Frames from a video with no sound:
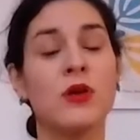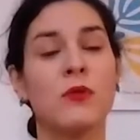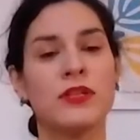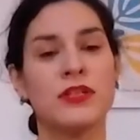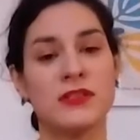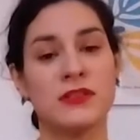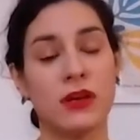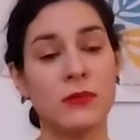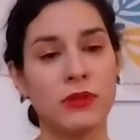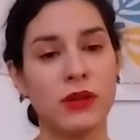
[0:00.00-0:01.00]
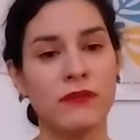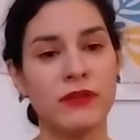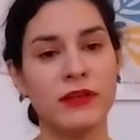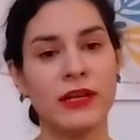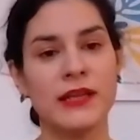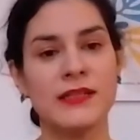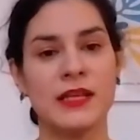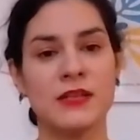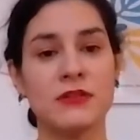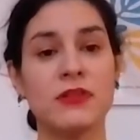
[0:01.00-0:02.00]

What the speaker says: which is a nonprofit organization